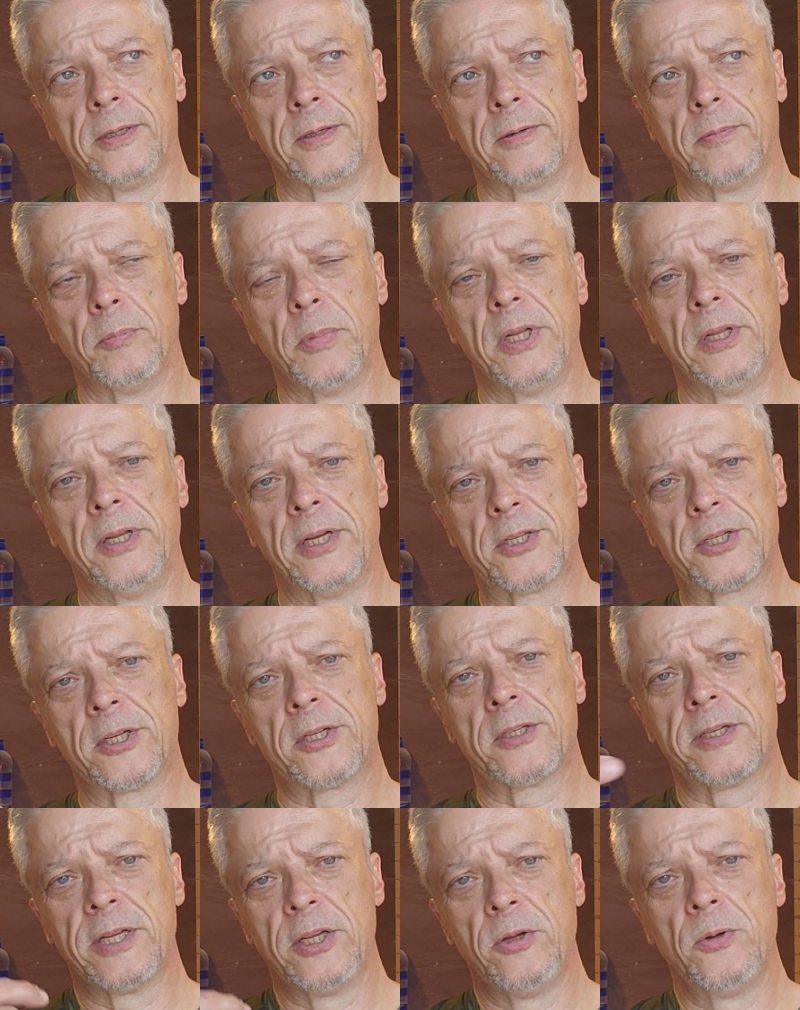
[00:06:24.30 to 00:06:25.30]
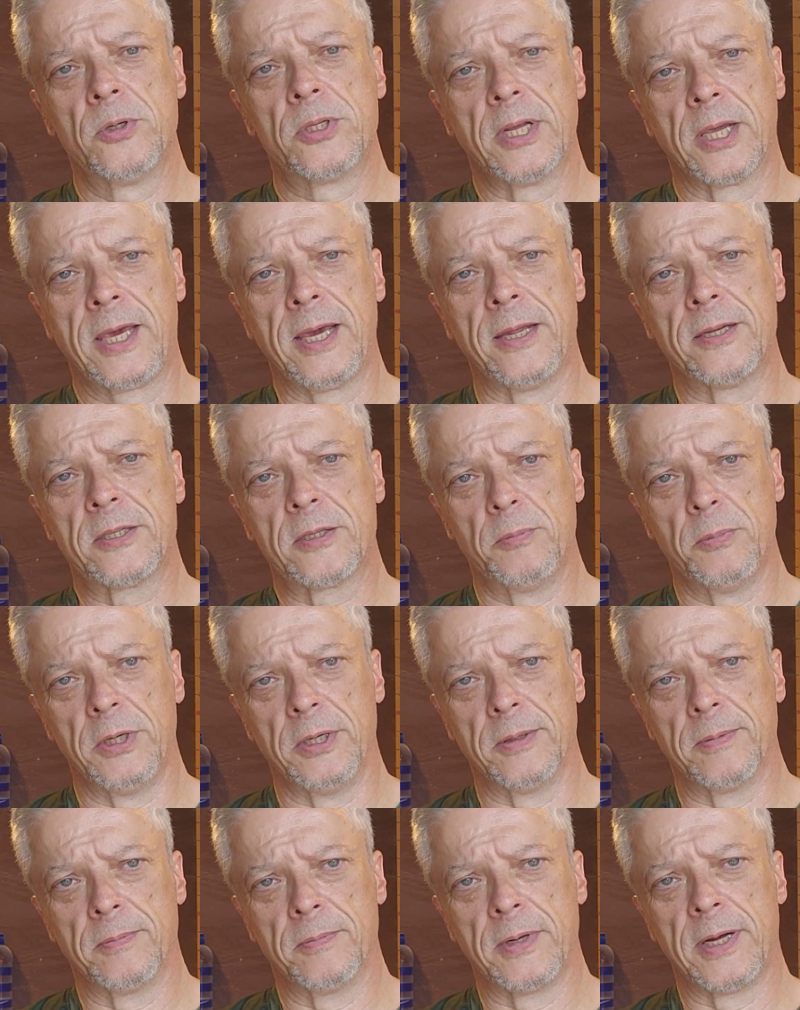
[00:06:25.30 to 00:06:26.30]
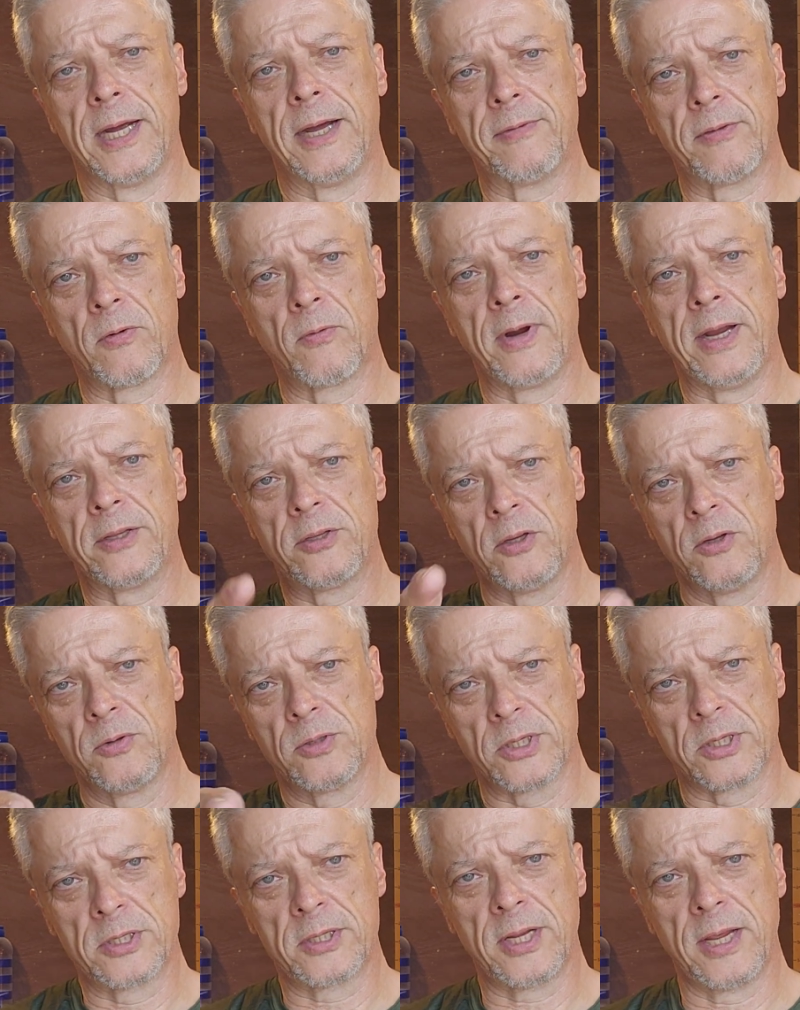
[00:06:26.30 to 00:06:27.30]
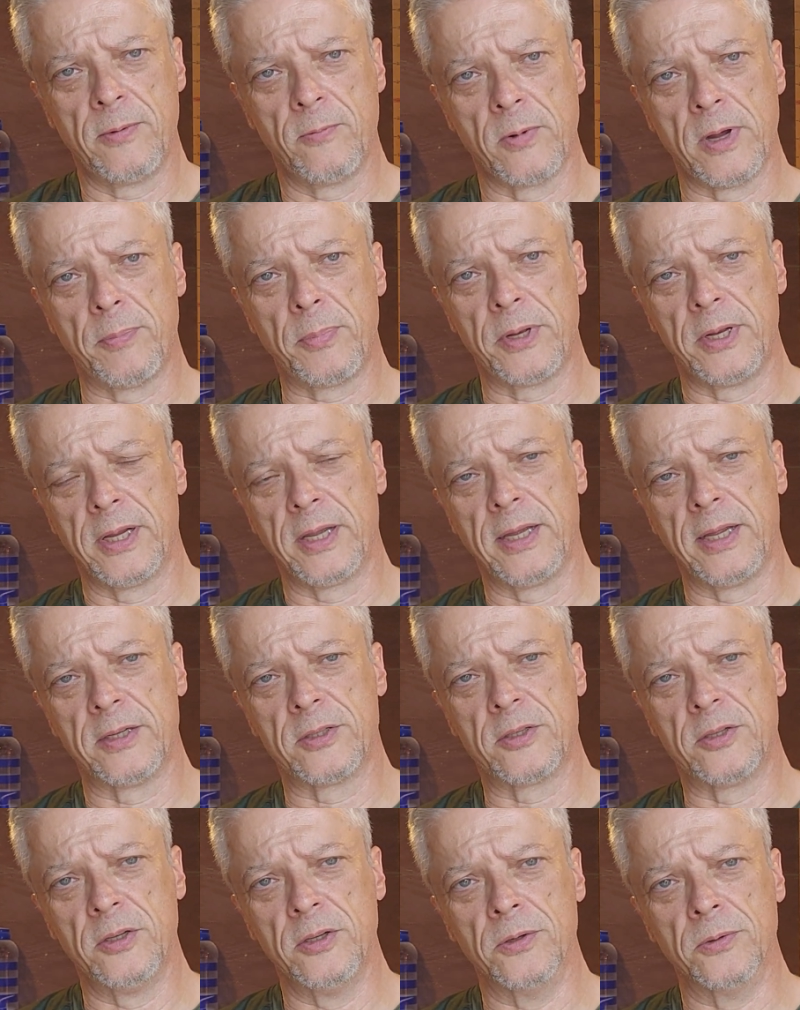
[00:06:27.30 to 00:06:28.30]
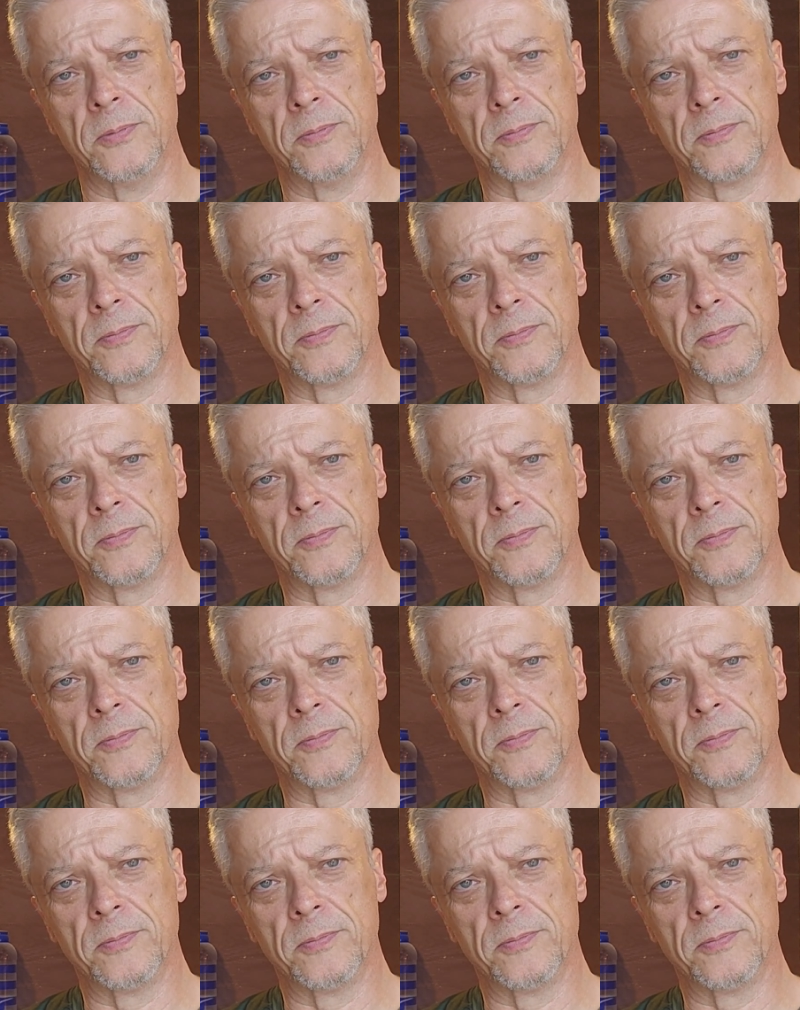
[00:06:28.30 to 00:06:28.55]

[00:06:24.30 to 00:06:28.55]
maliciously use against me. I have the right to use the same weapon against you.